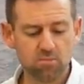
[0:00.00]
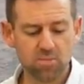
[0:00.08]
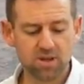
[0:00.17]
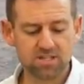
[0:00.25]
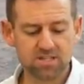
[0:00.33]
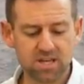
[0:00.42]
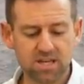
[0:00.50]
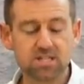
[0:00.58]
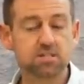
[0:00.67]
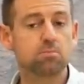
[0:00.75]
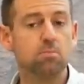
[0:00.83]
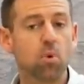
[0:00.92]
but uh,
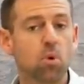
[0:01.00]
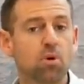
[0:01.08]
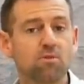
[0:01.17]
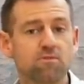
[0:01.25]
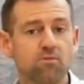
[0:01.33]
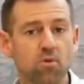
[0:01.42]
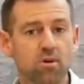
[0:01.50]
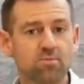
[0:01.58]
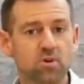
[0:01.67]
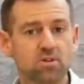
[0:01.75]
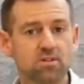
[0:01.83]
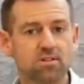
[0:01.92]
it's more
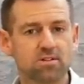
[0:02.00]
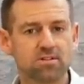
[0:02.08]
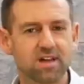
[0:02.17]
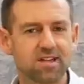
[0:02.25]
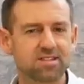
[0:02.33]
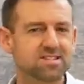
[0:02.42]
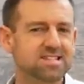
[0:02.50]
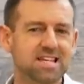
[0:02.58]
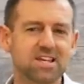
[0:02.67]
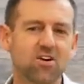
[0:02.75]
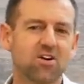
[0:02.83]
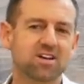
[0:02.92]
formal than
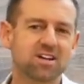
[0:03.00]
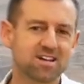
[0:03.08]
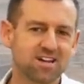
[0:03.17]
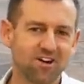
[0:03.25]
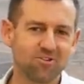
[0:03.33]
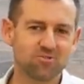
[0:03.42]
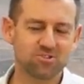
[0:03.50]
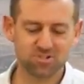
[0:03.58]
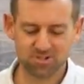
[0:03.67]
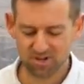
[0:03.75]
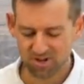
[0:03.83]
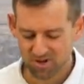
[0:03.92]
sitting on a
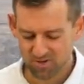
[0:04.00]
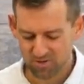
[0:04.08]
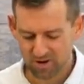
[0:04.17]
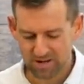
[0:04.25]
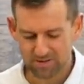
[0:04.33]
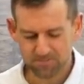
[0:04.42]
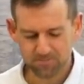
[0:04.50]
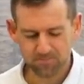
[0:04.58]
couch, right?